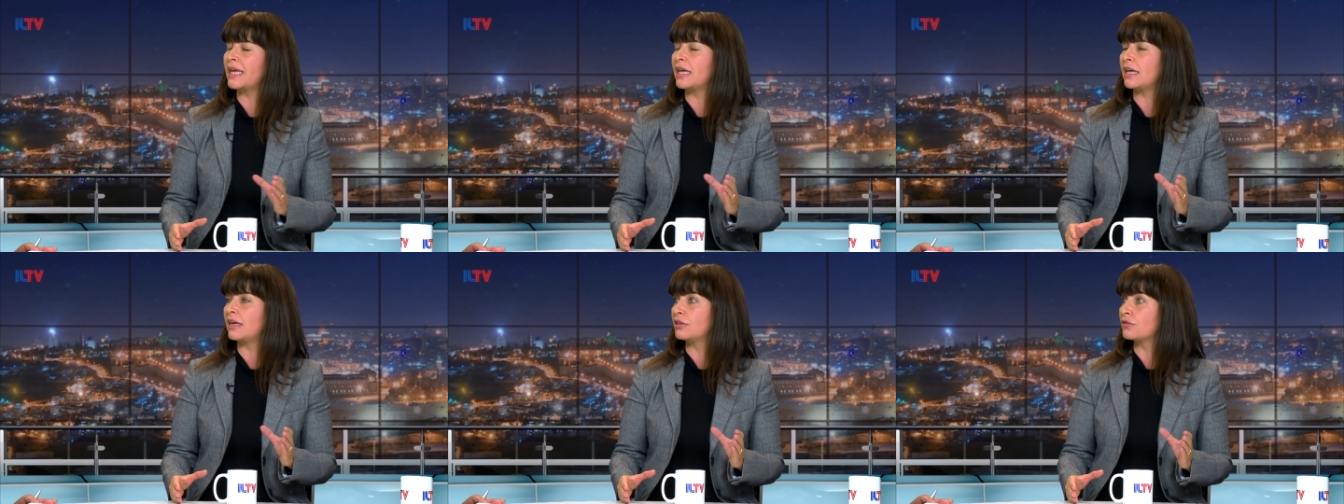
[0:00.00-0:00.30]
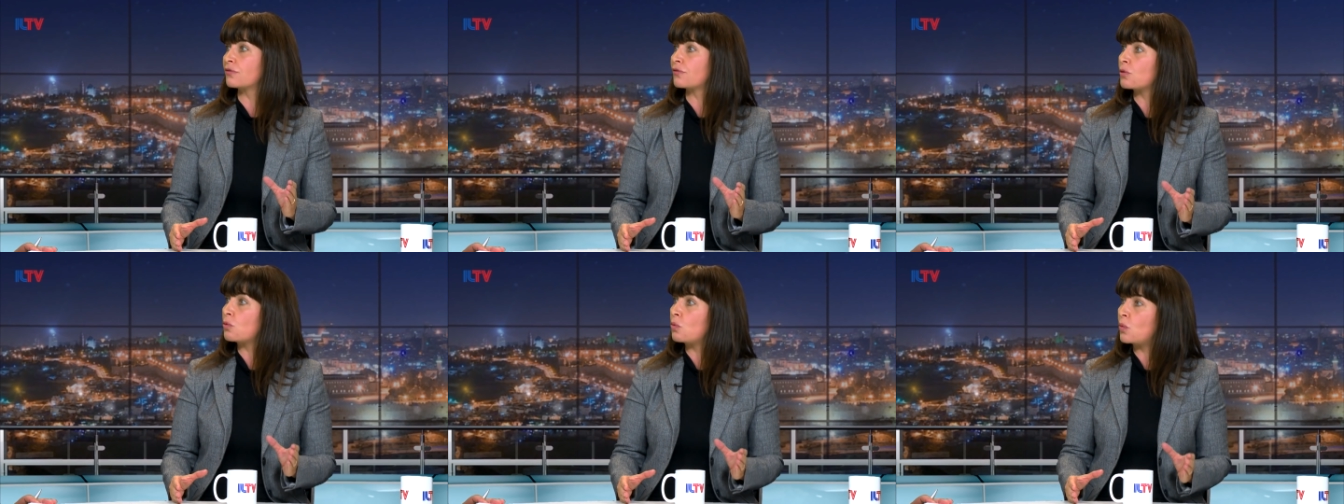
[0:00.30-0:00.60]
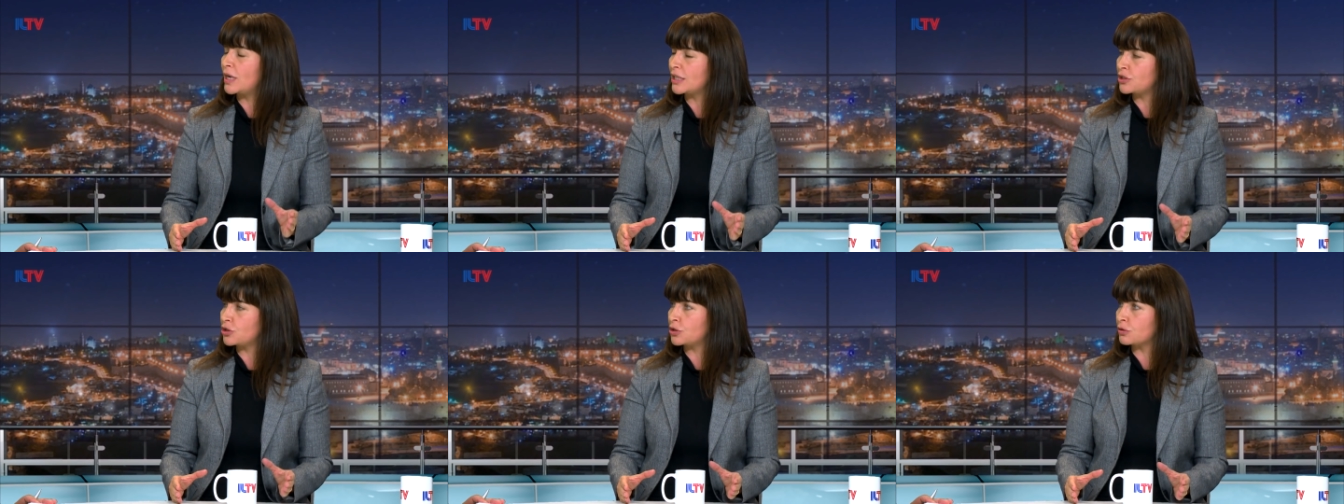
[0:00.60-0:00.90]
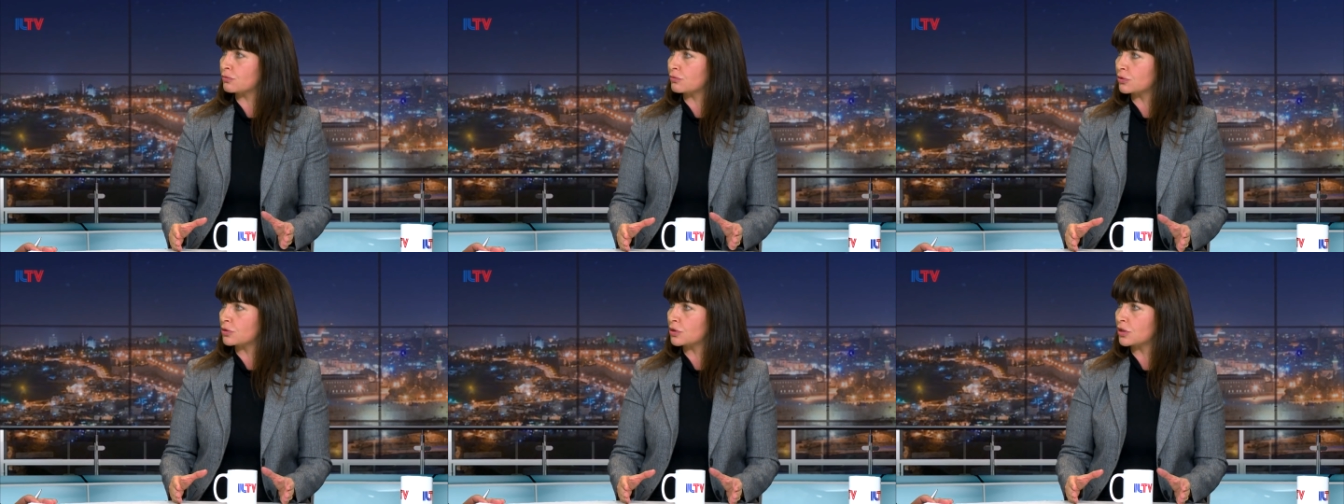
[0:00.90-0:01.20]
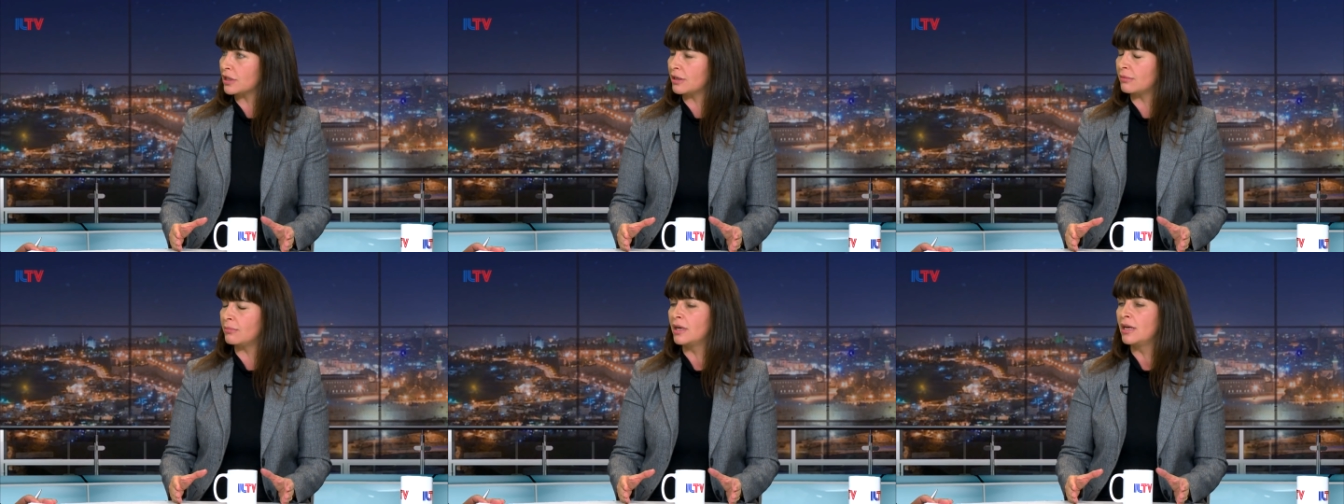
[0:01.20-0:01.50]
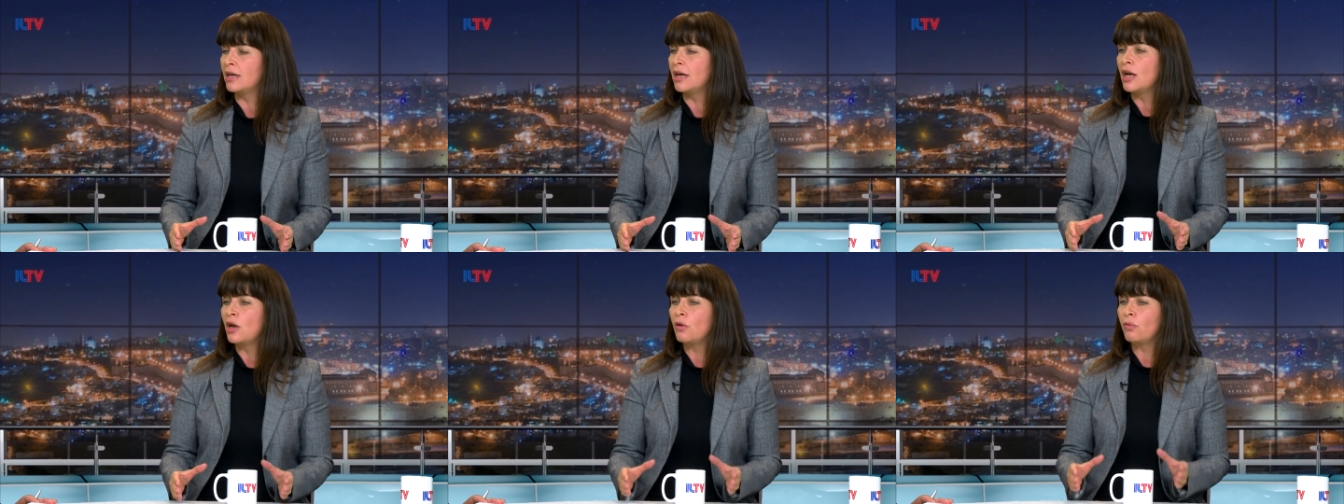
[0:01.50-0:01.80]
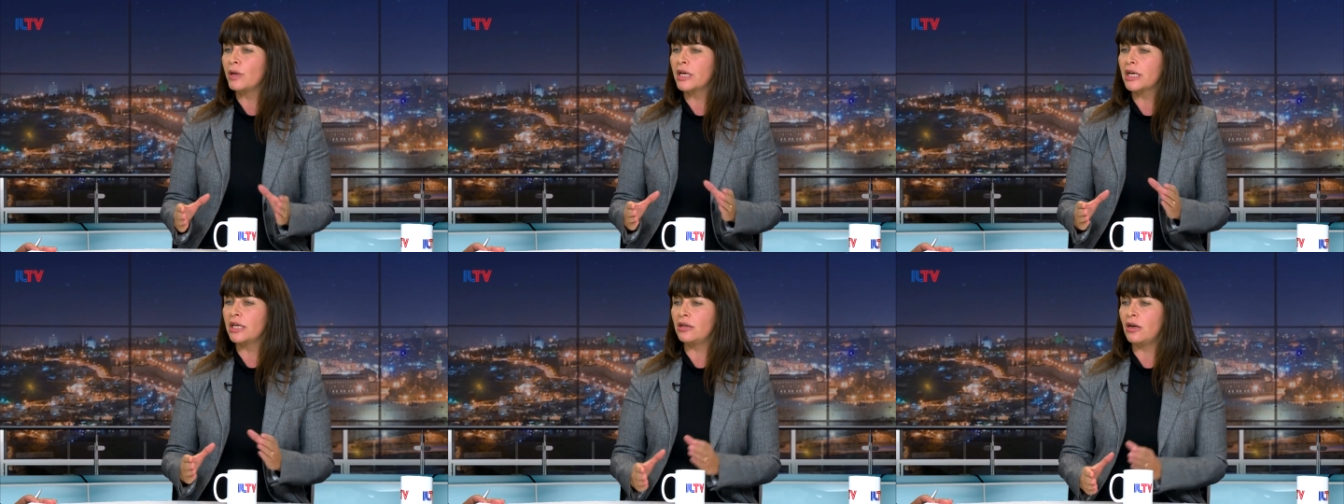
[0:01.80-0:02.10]
killed for West Jerusalem.
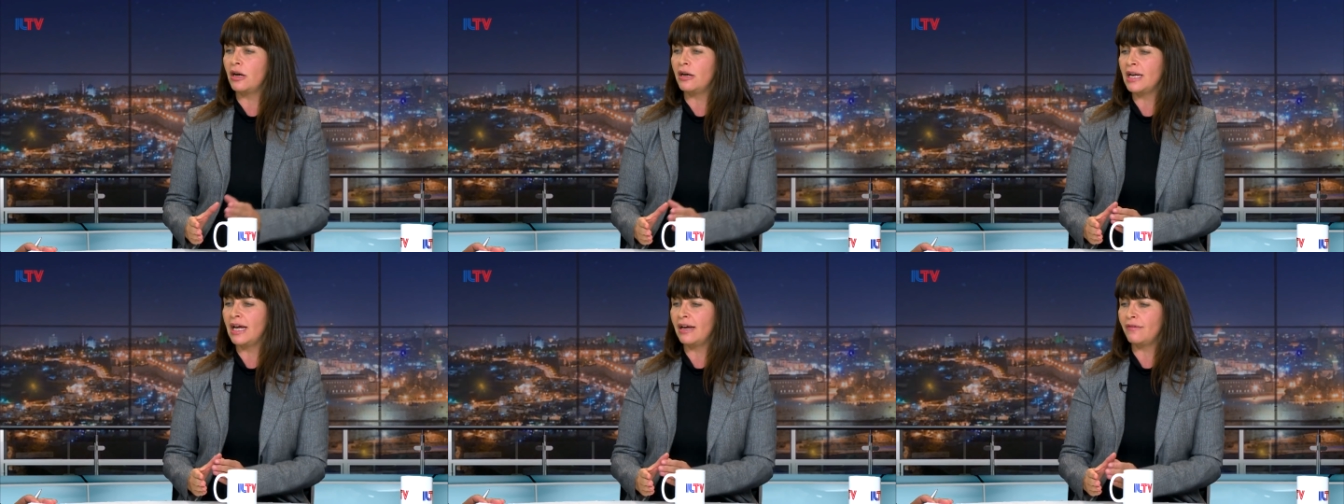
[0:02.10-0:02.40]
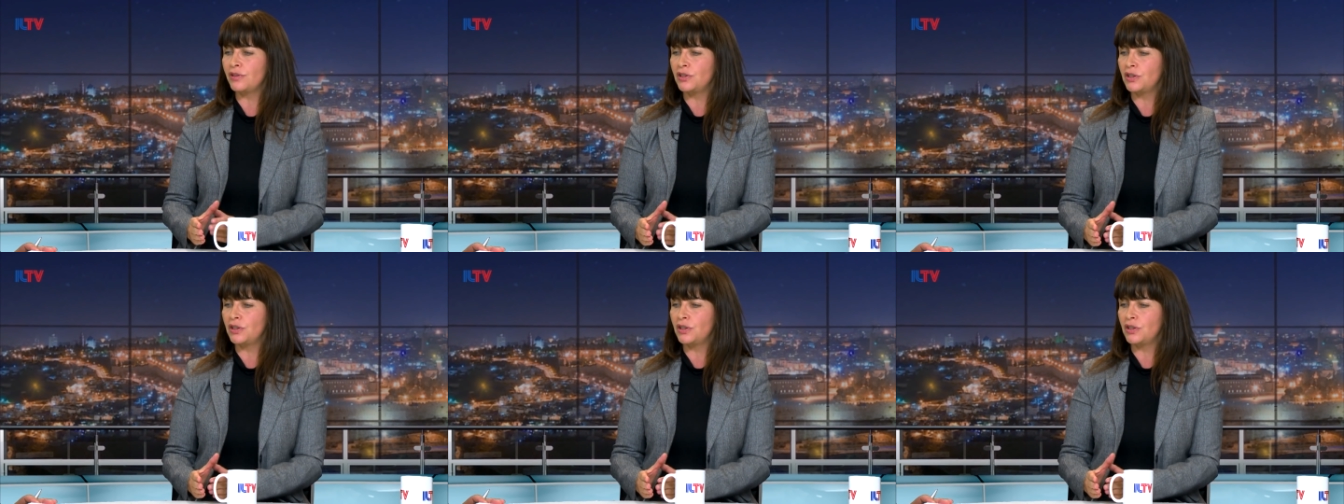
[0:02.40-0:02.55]
We cannot have a